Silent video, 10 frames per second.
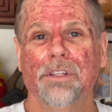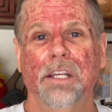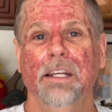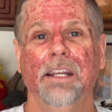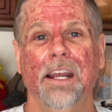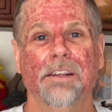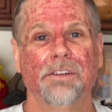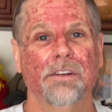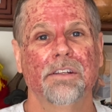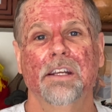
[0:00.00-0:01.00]
skin
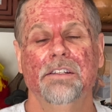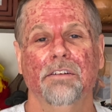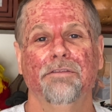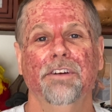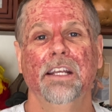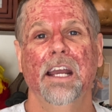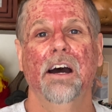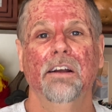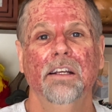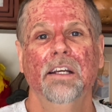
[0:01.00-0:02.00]
cancers because you'll freak
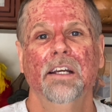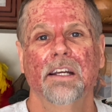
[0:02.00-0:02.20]
out